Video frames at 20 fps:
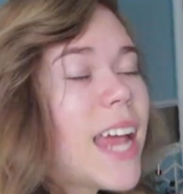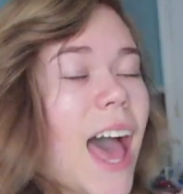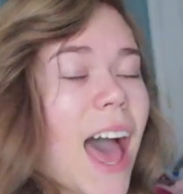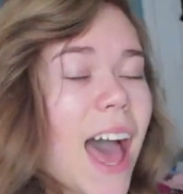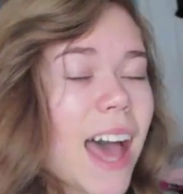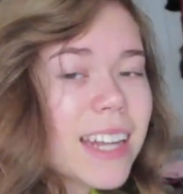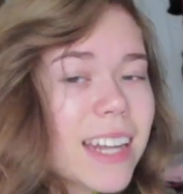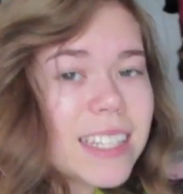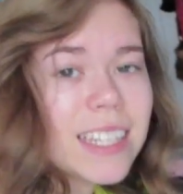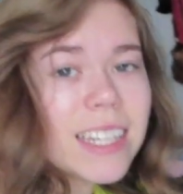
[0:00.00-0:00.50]

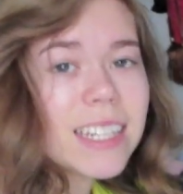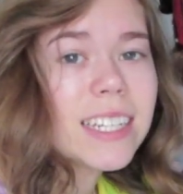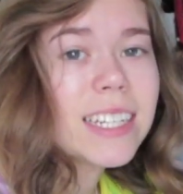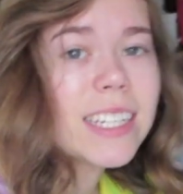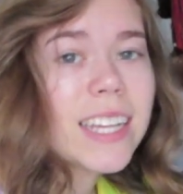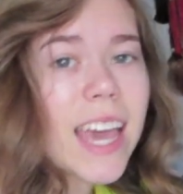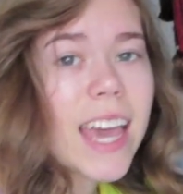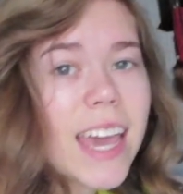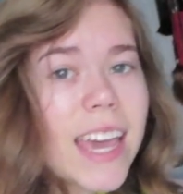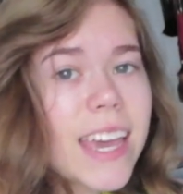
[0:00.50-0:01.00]
and
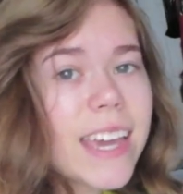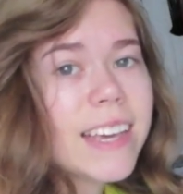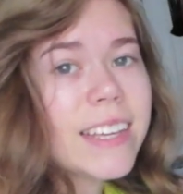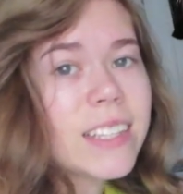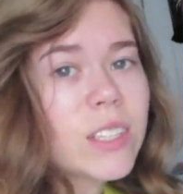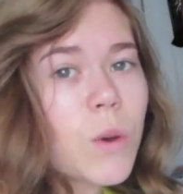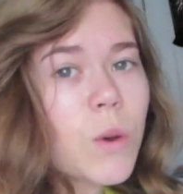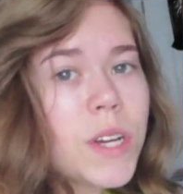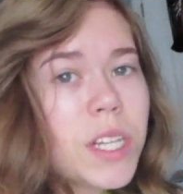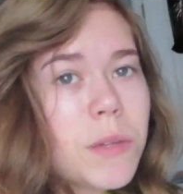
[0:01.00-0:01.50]
today
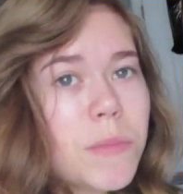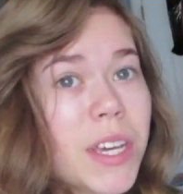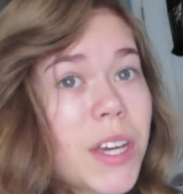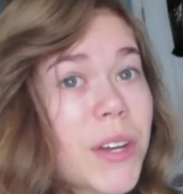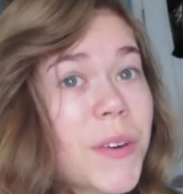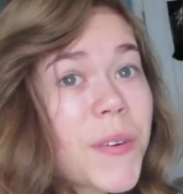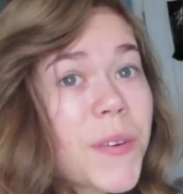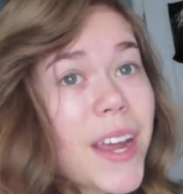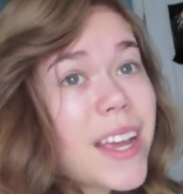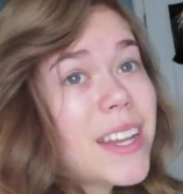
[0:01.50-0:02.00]
is going to be
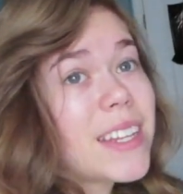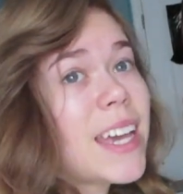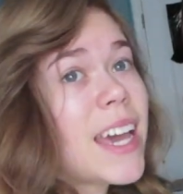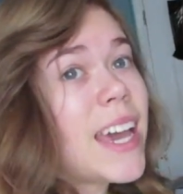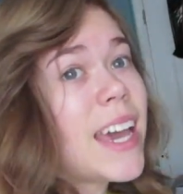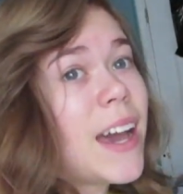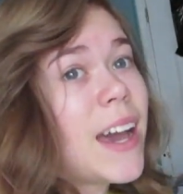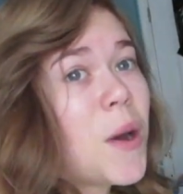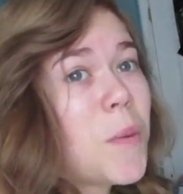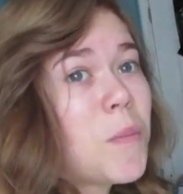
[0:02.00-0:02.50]
a great
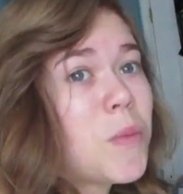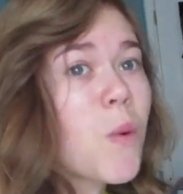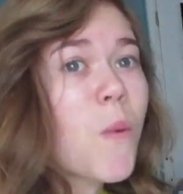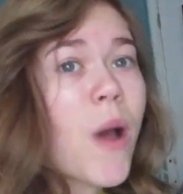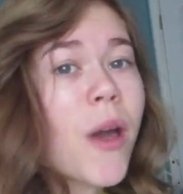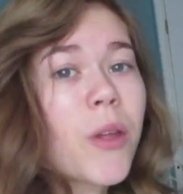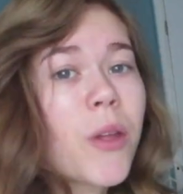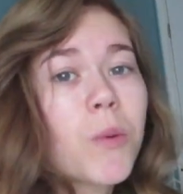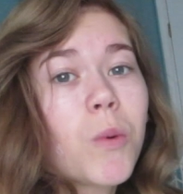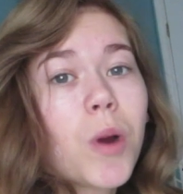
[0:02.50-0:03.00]
day. I hope the
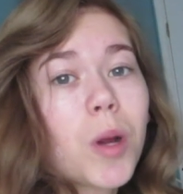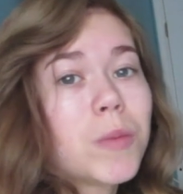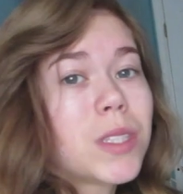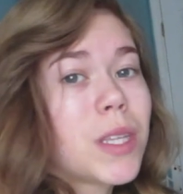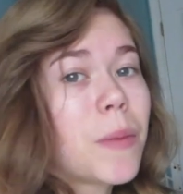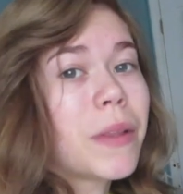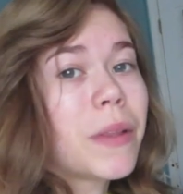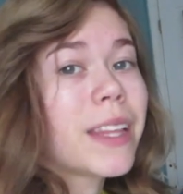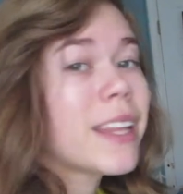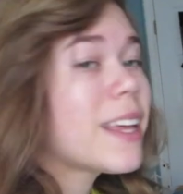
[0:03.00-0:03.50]
weather
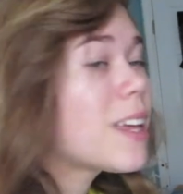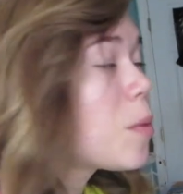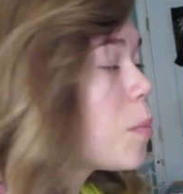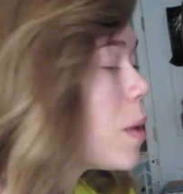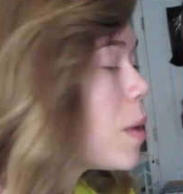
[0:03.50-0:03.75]
warms up a little